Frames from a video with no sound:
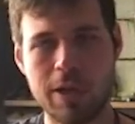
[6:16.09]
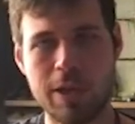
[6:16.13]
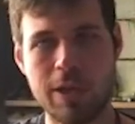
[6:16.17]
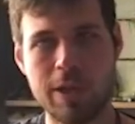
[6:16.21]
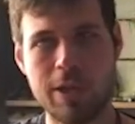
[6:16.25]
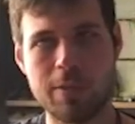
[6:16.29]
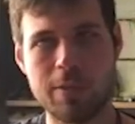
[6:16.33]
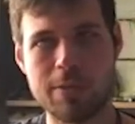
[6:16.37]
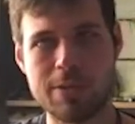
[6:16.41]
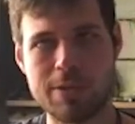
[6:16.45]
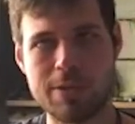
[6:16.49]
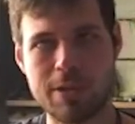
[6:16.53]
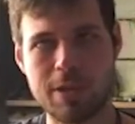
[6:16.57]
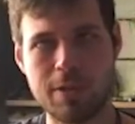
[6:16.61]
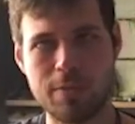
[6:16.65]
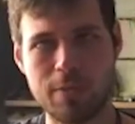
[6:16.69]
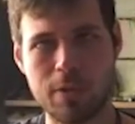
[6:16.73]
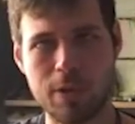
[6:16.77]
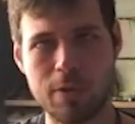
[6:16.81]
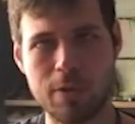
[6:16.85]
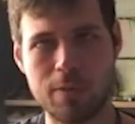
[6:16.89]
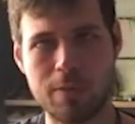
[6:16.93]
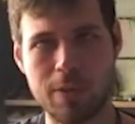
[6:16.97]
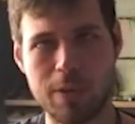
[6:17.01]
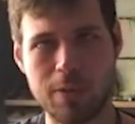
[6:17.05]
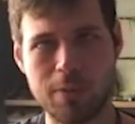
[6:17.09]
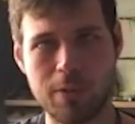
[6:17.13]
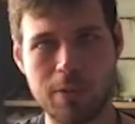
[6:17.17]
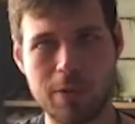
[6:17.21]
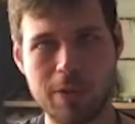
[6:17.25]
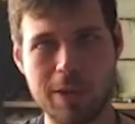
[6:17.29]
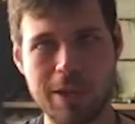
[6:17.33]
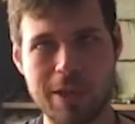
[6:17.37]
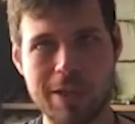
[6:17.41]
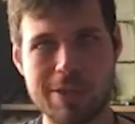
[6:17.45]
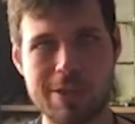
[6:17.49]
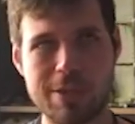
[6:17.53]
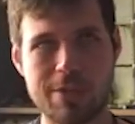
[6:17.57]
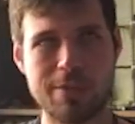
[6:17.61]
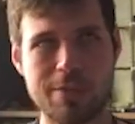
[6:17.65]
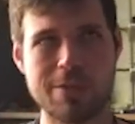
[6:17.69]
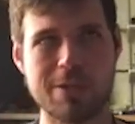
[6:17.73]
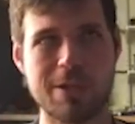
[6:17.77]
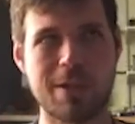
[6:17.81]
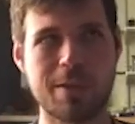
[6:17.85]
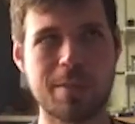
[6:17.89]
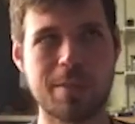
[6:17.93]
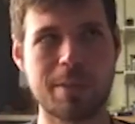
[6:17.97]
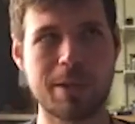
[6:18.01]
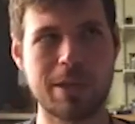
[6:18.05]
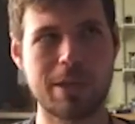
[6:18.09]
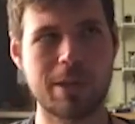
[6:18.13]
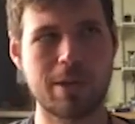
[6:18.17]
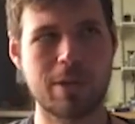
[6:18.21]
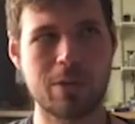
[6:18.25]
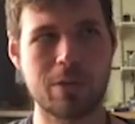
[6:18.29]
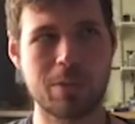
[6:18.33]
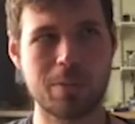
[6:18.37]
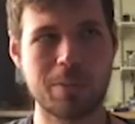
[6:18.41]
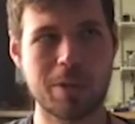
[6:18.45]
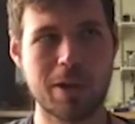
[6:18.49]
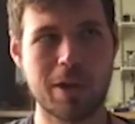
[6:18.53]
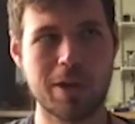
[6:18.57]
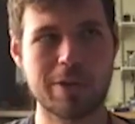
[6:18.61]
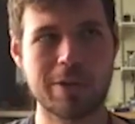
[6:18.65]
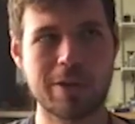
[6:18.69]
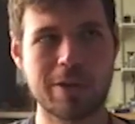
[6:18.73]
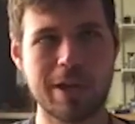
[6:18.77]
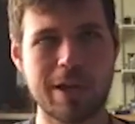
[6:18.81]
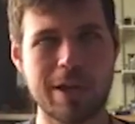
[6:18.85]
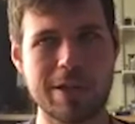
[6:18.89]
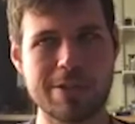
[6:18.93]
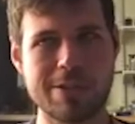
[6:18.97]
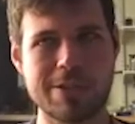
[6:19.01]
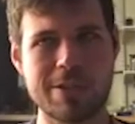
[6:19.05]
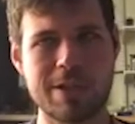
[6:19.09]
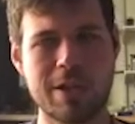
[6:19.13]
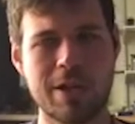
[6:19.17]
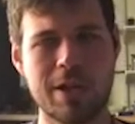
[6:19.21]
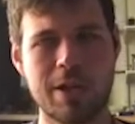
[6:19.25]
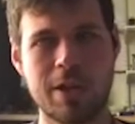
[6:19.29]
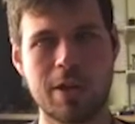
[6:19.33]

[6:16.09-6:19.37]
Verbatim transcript: He was seen very reverently, as you said on many other podcasts.